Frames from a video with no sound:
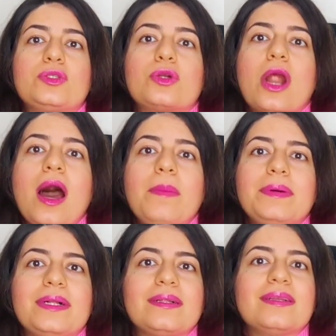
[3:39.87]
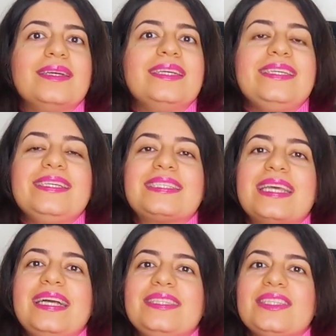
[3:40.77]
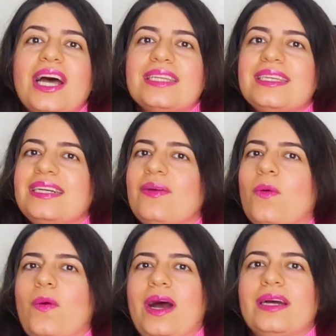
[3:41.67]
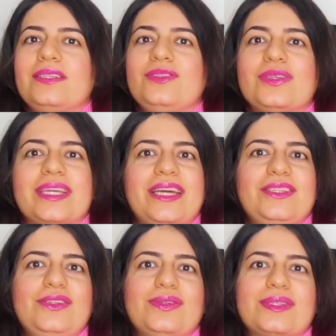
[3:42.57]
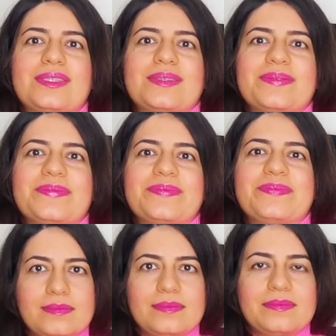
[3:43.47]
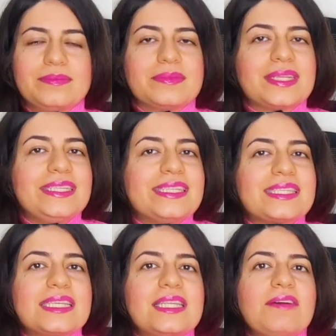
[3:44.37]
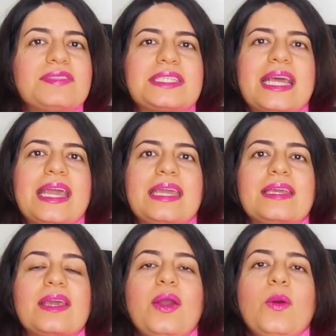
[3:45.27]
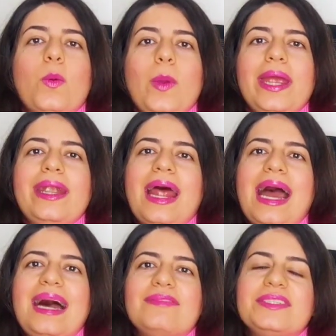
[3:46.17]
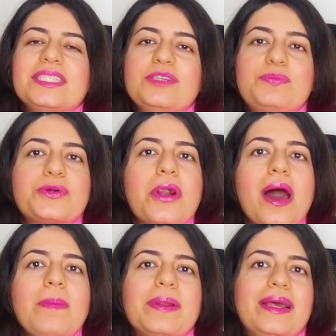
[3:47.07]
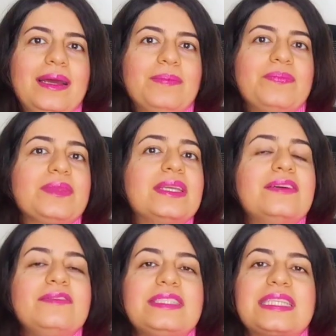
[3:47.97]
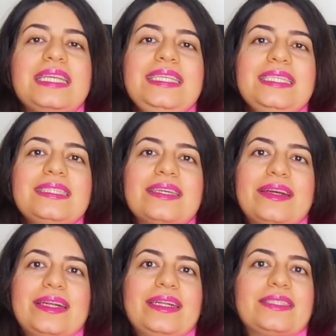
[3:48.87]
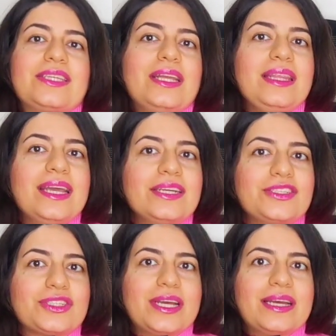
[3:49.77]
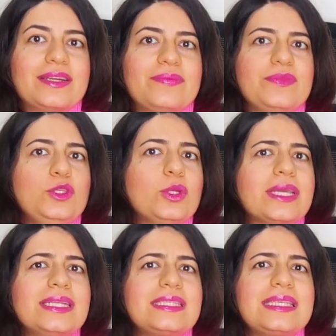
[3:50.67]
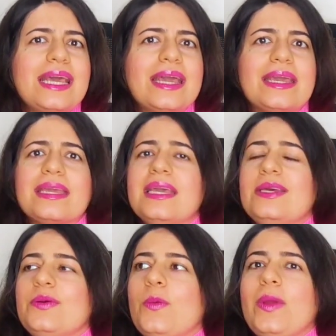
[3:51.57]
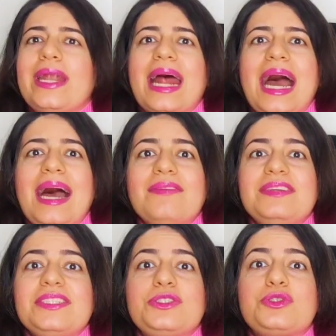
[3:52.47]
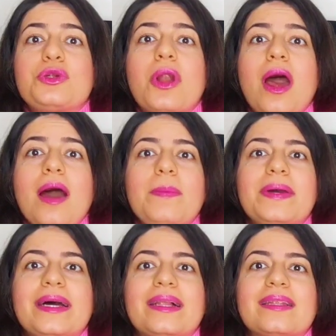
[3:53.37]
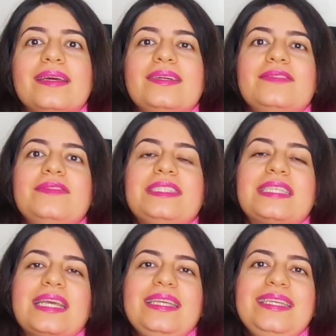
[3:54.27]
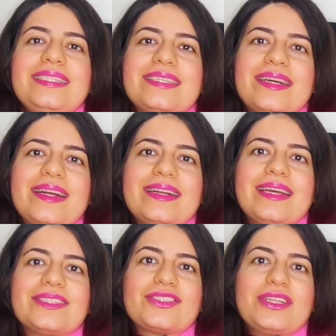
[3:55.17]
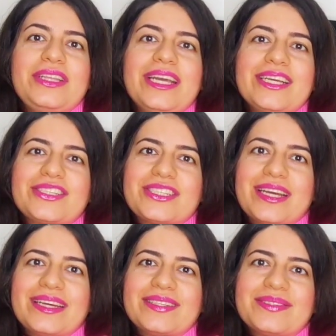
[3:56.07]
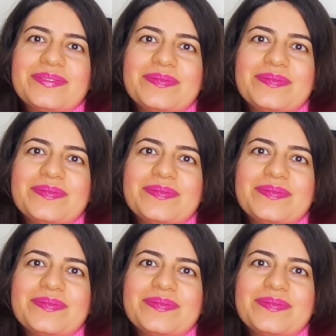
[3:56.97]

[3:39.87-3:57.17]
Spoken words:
Trouble is another one you can use. Instead of saying we're having a problem with the internet connection, you can say we're having trouble with the internet connection.